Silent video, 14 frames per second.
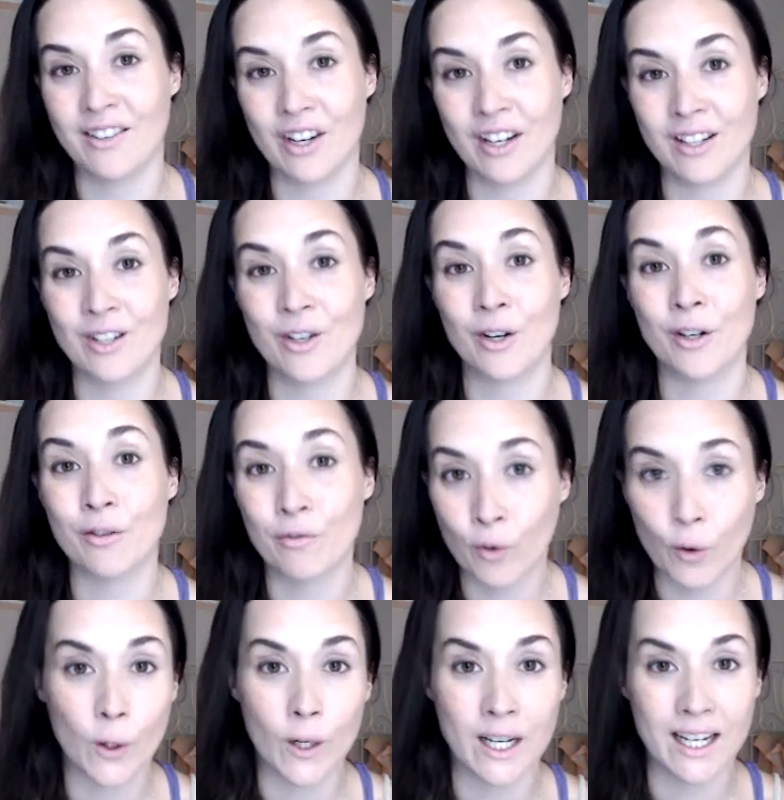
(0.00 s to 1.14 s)
Jason turned
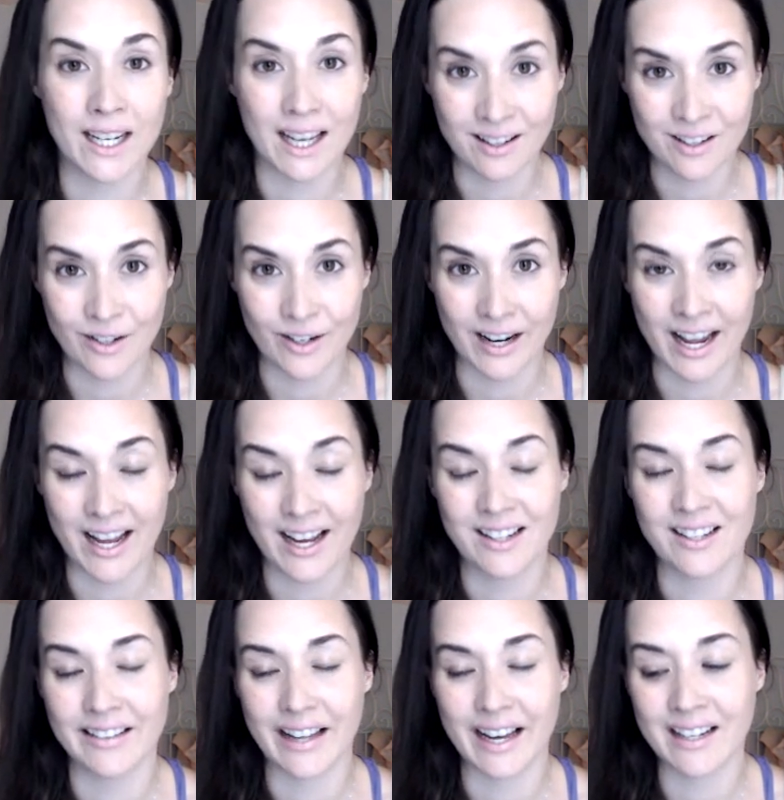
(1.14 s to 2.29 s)
40 yesterday on
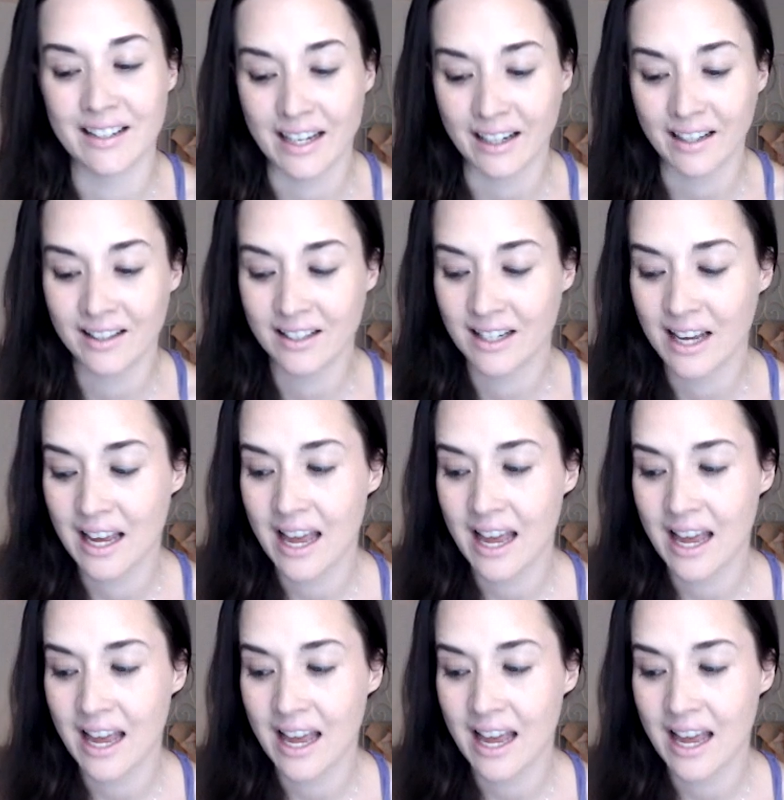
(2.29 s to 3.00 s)
July 6th,